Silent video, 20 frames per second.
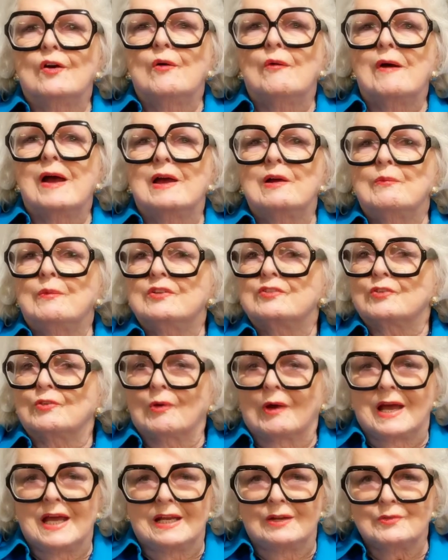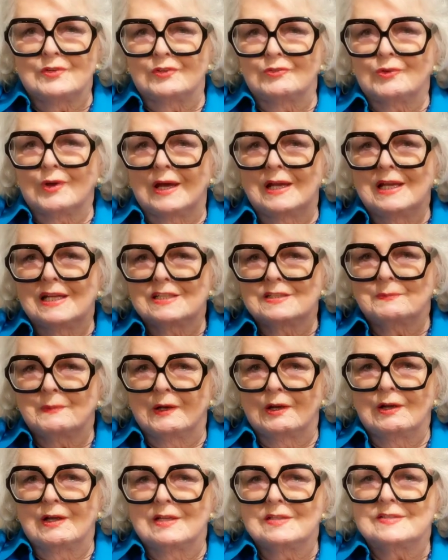So it was great. It was a great
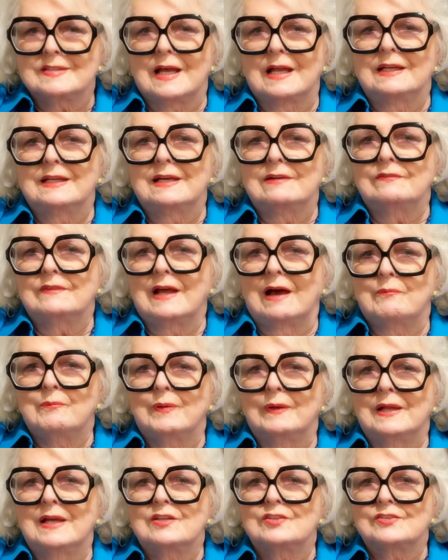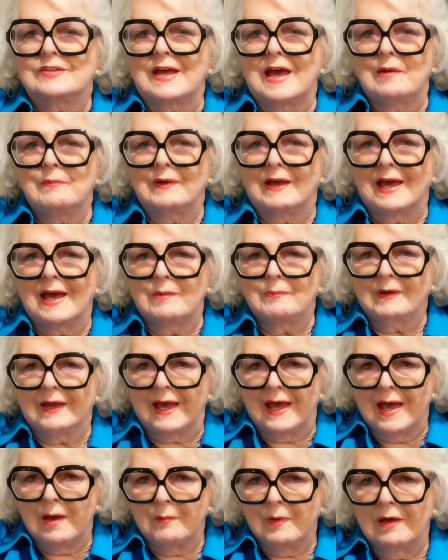experience. I pledged Kappa Kappa
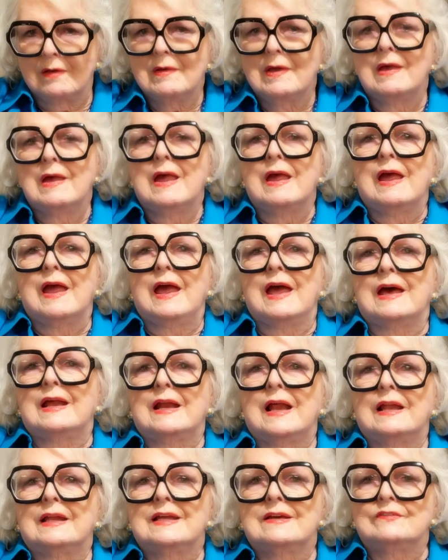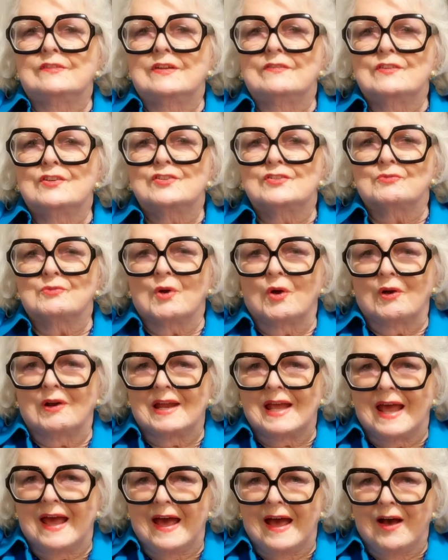Gamma, and I lived in the
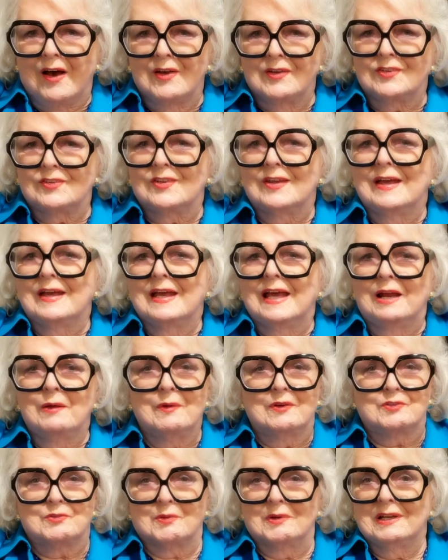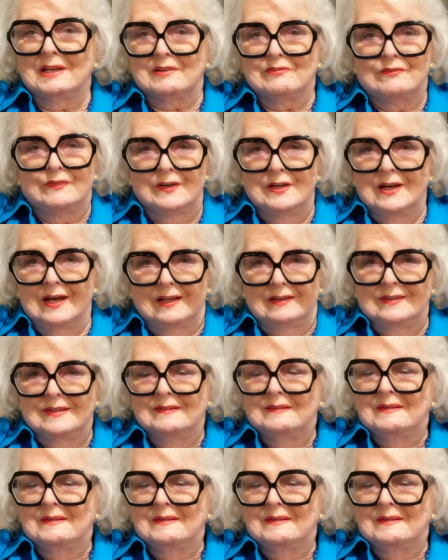sorority house, and it was really fun.